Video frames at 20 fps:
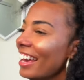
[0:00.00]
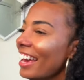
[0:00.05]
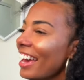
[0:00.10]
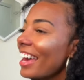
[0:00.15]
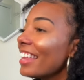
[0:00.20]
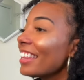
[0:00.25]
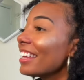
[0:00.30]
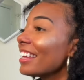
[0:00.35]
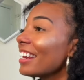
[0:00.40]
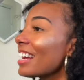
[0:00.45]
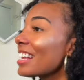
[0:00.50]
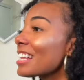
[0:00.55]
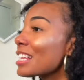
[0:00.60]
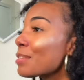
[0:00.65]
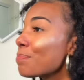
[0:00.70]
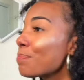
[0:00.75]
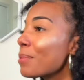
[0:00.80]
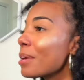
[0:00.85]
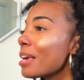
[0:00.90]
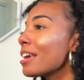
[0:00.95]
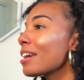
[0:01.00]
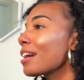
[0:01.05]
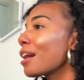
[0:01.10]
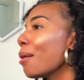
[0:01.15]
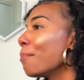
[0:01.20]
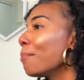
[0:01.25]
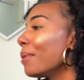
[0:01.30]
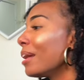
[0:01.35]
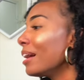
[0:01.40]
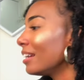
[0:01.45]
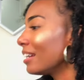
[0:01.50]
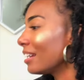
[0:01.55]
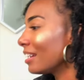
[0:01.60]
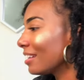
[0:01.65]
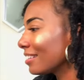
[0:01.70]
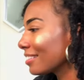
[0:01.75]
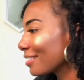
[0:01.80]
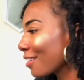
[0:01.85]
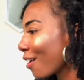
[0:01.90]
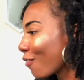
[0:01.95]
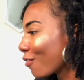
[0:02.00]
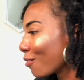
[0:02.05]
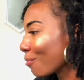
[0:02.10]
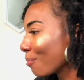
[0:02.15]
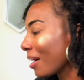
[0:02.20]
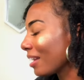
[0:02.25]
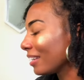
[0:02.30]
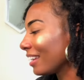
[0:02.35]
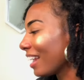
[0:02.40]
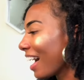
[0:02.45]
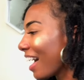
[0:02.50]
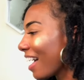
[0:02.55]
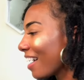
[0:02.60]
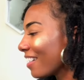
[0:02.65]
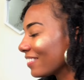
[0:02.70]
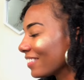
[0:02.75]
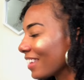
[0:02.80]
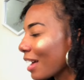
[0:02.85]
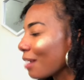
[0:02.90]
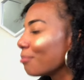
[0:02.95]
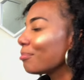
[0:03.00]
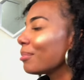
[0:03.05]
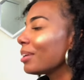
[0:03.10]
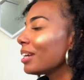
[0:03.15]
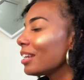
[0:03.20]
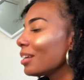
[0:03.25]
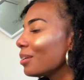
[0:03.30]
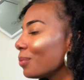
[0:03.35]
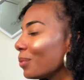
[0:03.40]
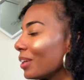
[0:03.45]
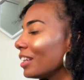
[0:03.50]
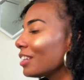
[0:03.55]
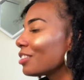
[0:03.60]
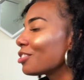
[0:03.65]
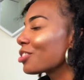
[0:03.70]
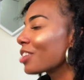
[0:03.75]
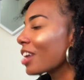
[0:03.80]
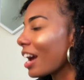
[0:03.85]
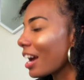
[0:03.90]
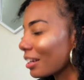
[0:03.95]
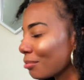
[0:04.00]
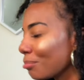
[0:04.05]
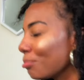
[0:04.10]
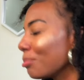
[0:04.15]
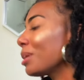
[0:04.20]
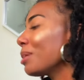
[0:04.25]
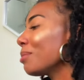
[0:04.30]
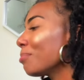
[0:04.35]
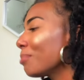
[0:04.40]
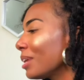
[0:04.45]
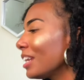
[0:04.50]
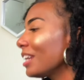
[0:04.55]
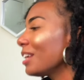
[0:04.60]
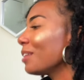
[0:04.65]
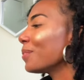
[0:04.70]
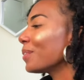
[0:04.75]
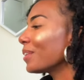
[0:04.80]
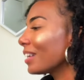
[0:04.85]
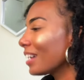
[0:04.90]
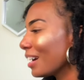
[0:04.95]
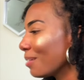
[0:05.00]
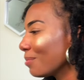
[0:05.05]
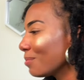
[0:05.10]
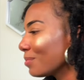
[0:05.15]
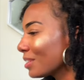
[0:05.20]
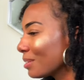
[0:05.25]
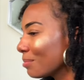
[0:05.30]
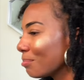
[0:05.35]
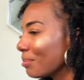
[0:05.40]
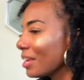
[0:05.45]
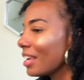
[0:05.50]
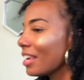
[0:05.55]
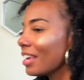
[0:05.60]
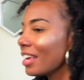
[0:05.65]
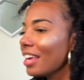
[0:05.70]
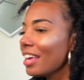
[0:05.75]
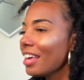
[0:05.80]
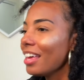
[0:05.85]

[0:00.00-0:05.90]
And then I speak abundance over my life. Like, money will attract me. Money will come to me.